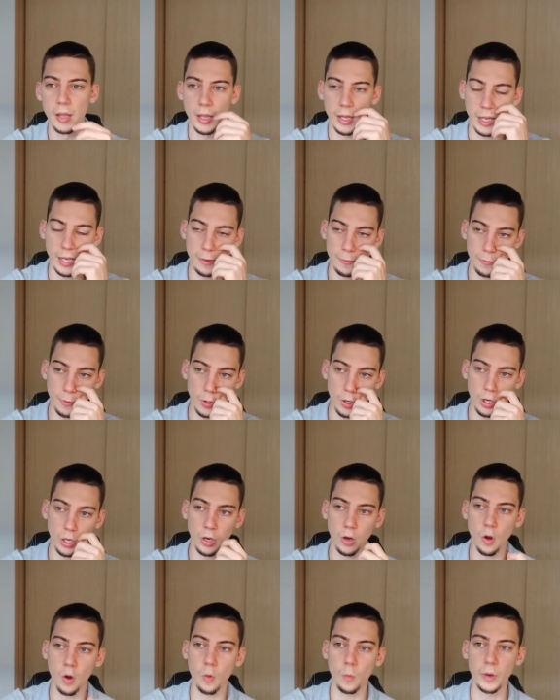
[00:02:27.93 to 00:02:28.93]
If you're gonna
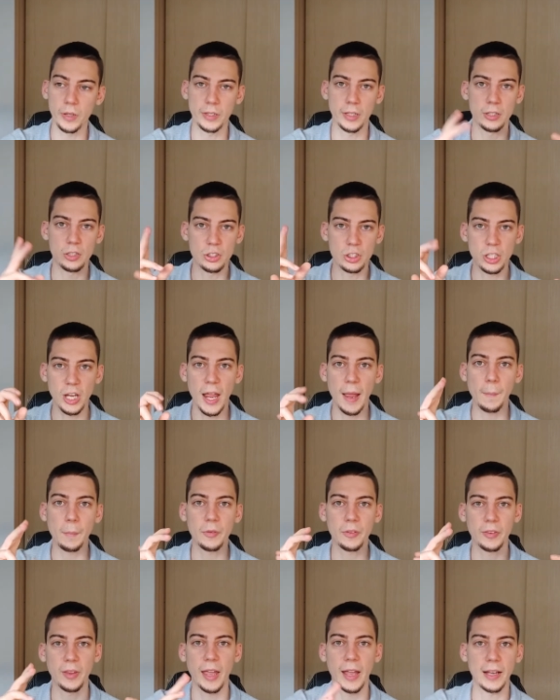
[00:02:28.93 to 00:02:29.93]
go with the
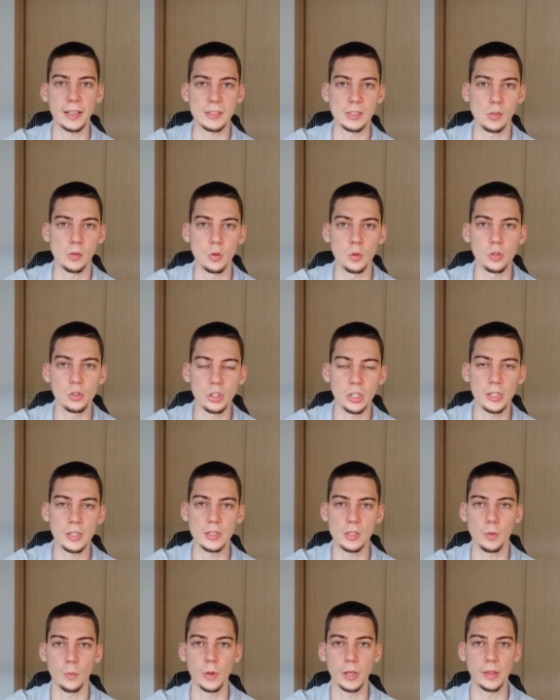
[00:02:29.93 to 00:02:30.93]
Jamstack solution,
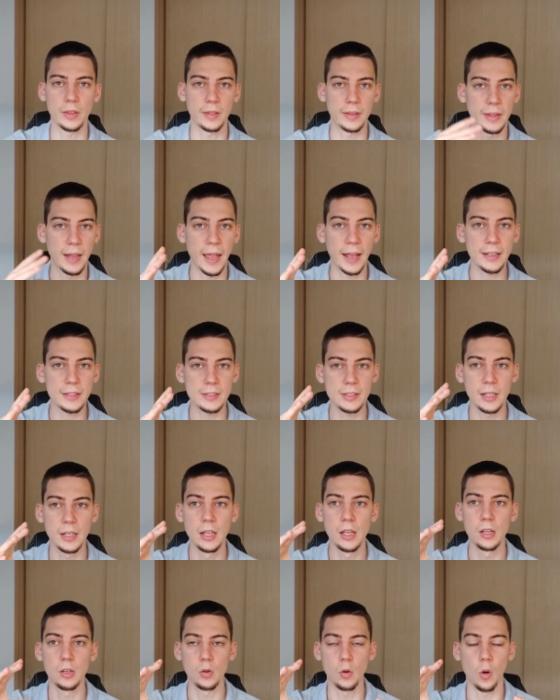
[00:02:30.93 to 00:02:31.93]
so with Next,
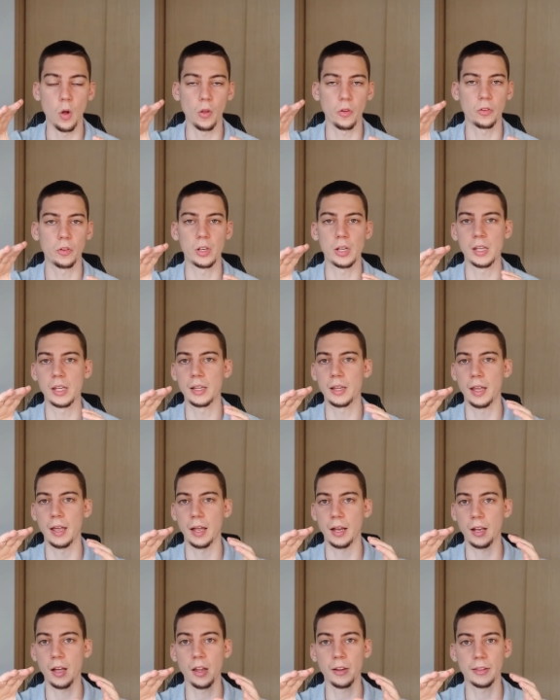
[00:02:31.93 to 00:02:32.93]
you also need
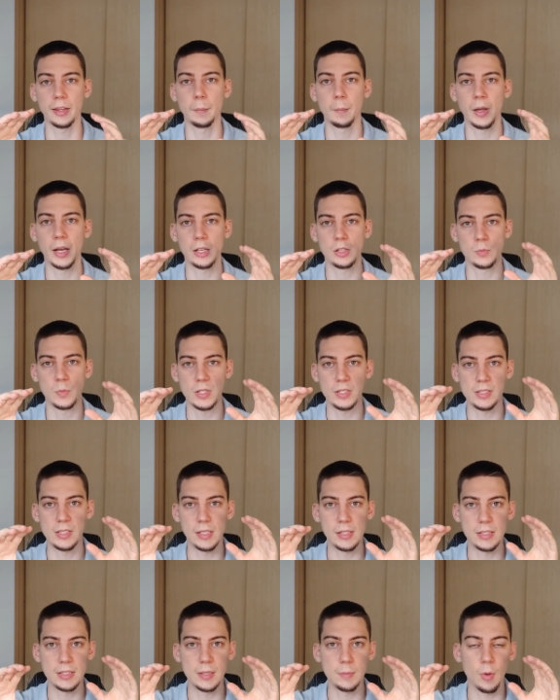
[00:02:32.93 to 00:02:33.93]
a content management
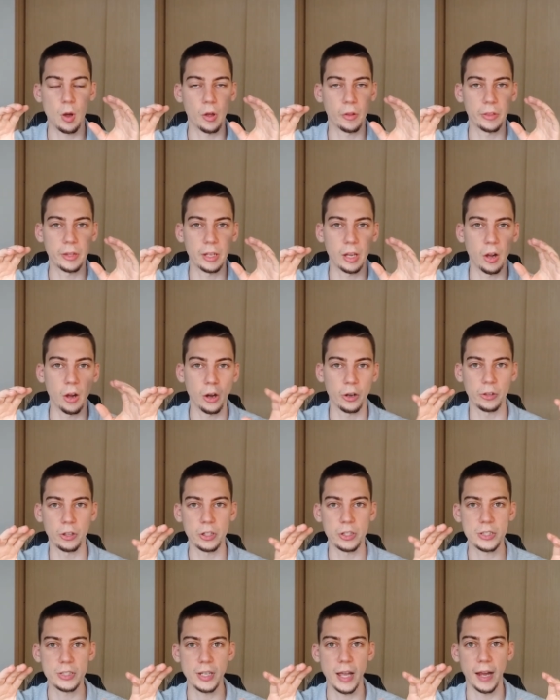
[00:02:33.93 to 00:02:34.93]
system on the
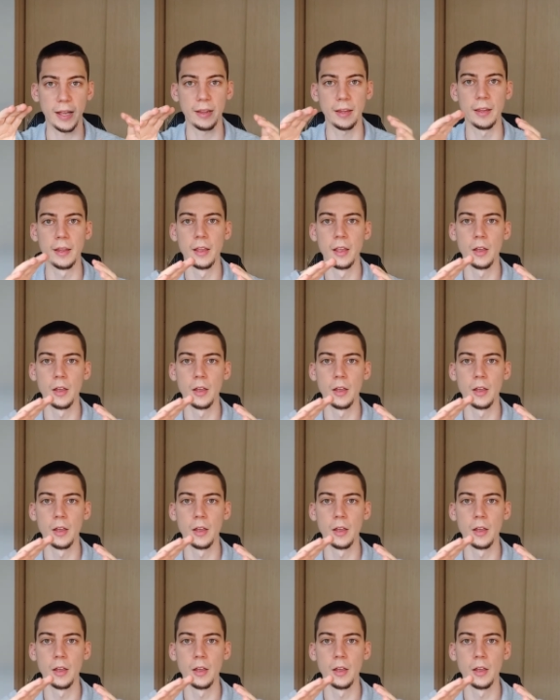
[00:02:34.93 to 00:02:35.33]
other side,